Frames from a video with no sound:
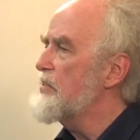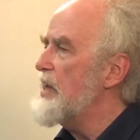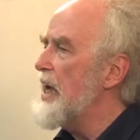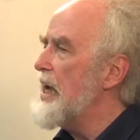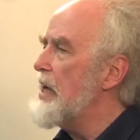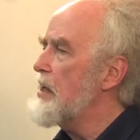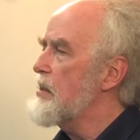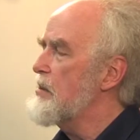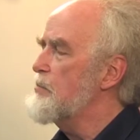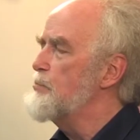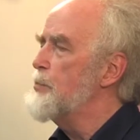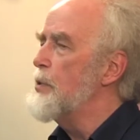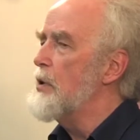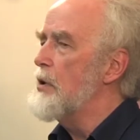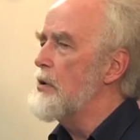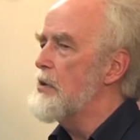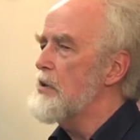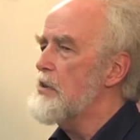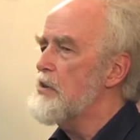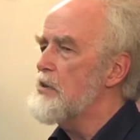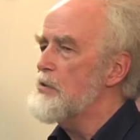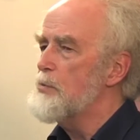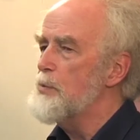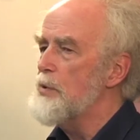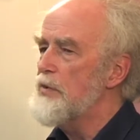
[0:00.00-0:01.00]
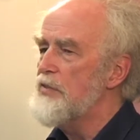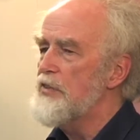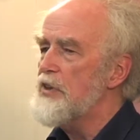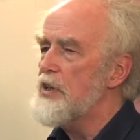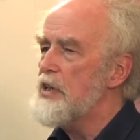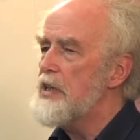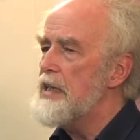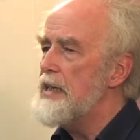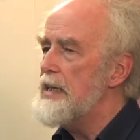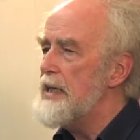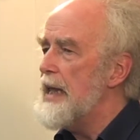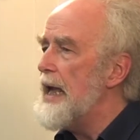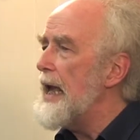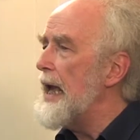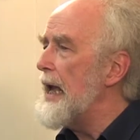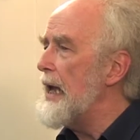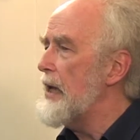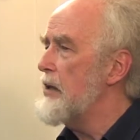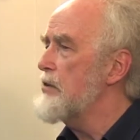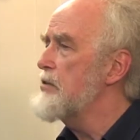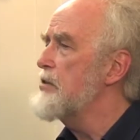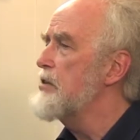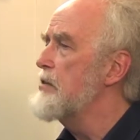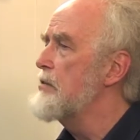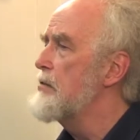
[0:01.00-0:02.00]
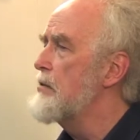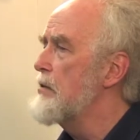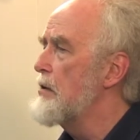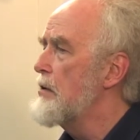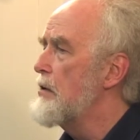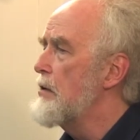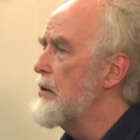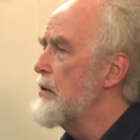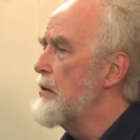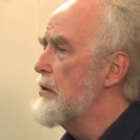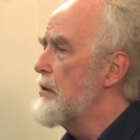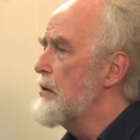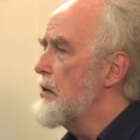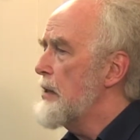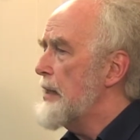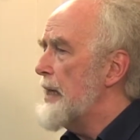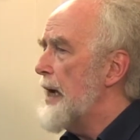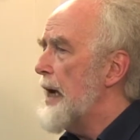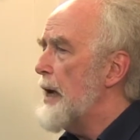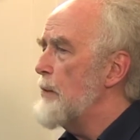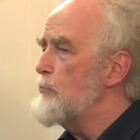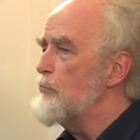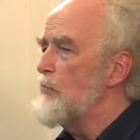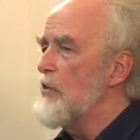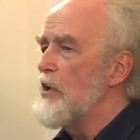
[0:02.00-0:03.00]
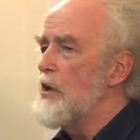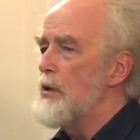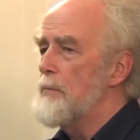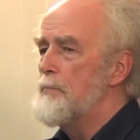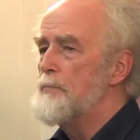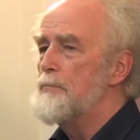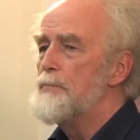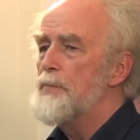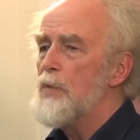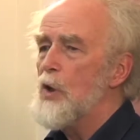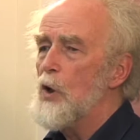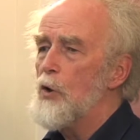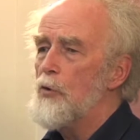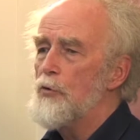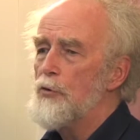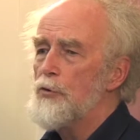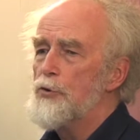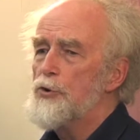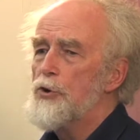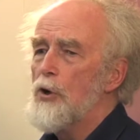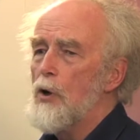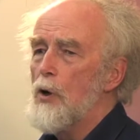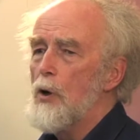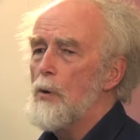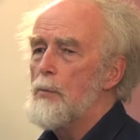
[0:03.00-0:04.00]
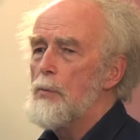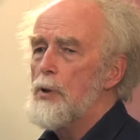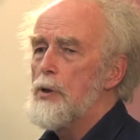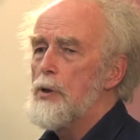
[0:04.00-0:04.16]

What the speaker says: Xbox with the Kinect camera on top.